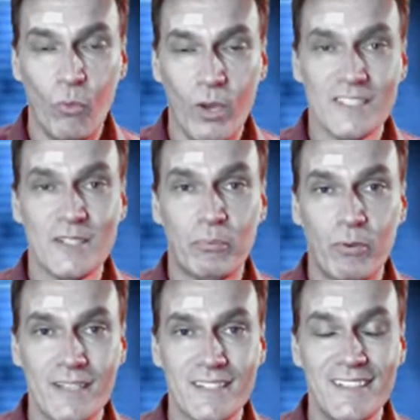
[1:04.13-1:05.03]
was the
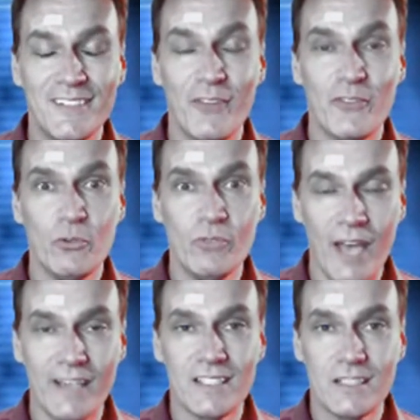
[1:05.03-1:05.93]
President of the
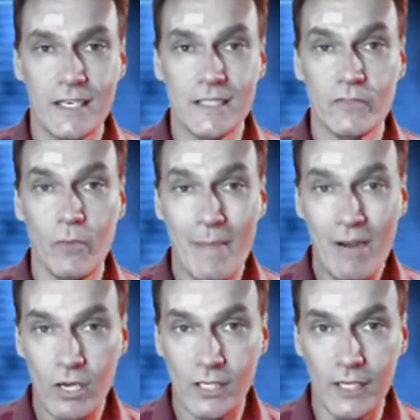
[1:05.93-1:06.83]
United States of
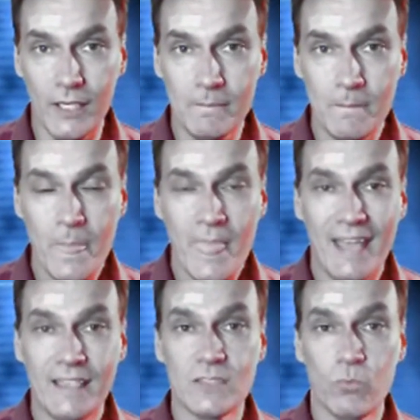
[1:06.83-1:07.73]
America,
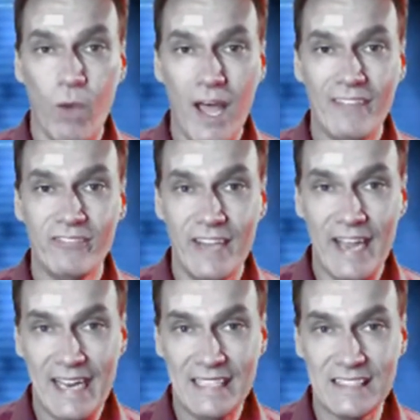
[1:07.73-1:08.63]
and his wife
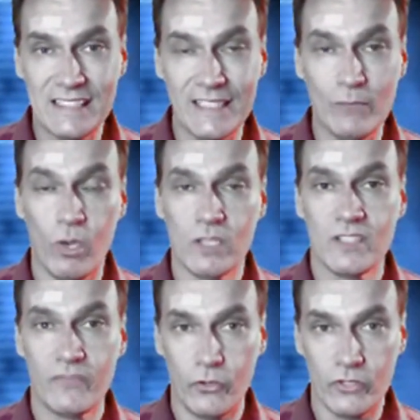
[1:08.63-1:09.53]
Nancy was
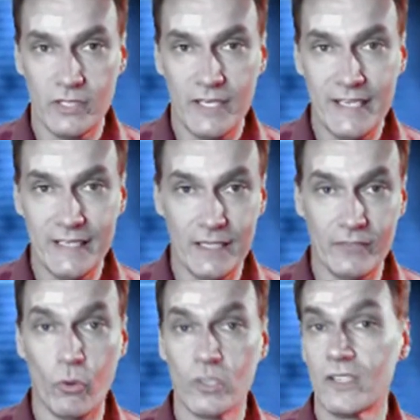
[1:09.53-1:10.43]
the First Lady, and
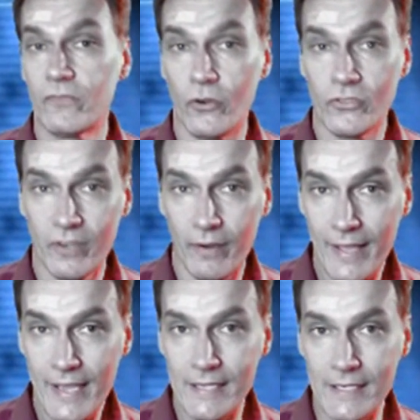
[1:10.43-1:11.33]
of course the First
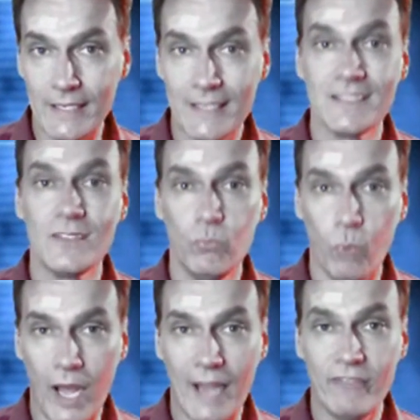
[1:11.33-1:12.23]
Lady is the
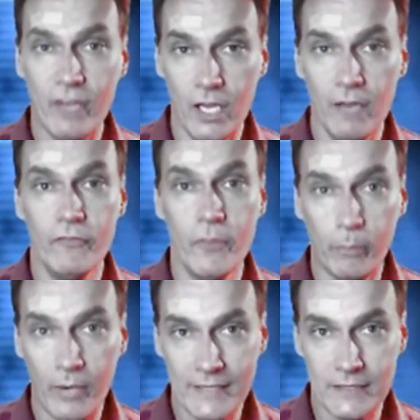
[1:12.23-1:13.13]
wife of the
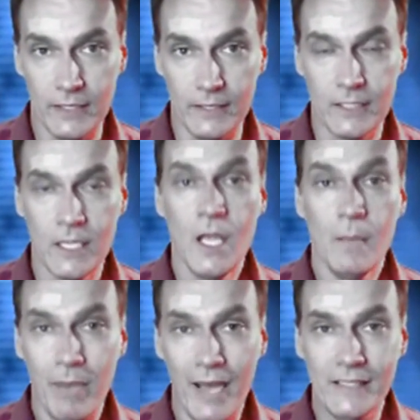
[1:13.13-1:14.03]
President.
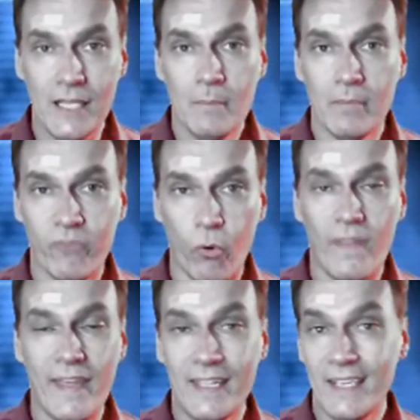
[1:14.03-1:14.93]
But
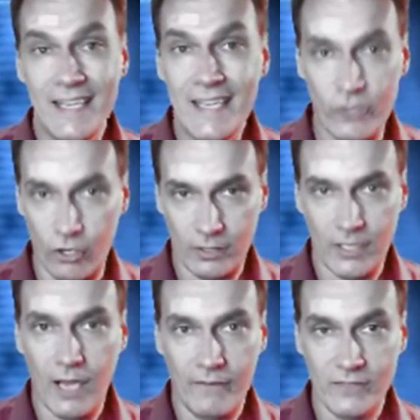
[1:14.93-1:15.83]
before they either
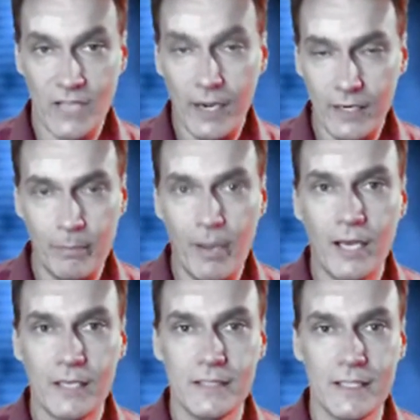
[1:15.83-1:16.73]
got into
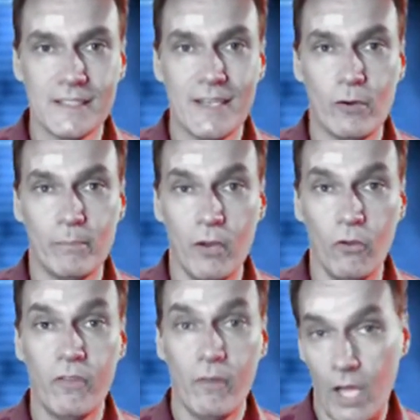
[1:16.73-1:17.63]
politics, they were
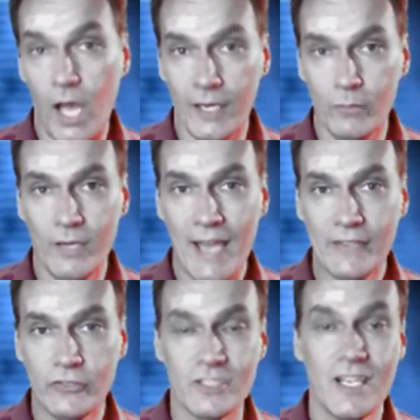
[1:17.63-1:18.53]
both Hollywood
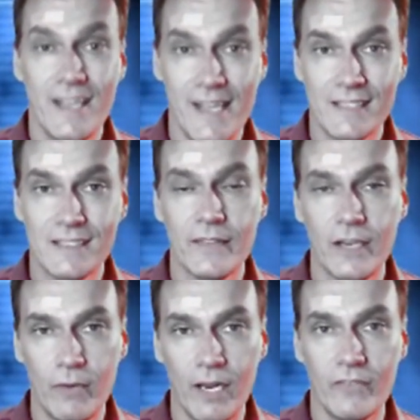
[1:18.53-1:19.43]
actors, hence
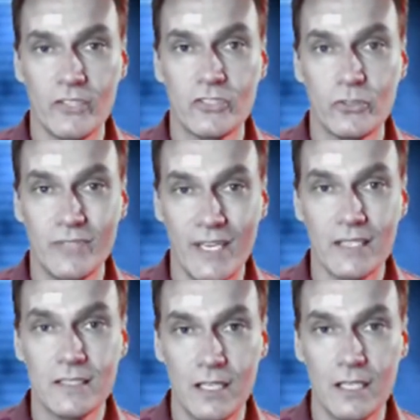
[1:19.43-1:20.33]
their relevance to
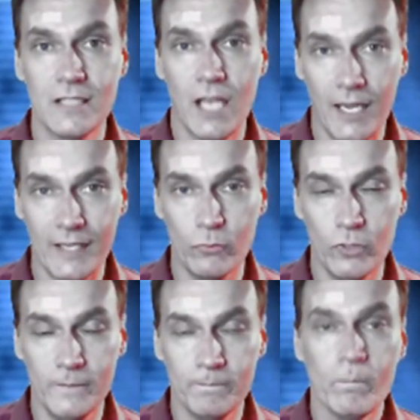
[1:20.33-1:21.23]
Dennis Does
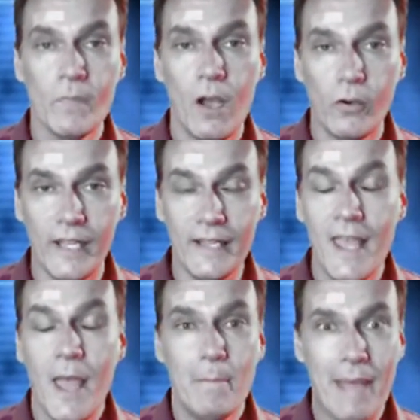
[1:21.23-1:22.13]
Hollywood. Okay,
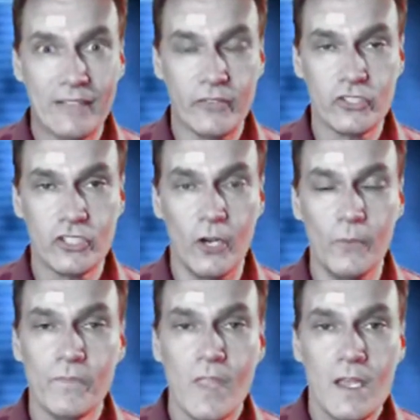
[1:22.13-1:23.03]
back to the show.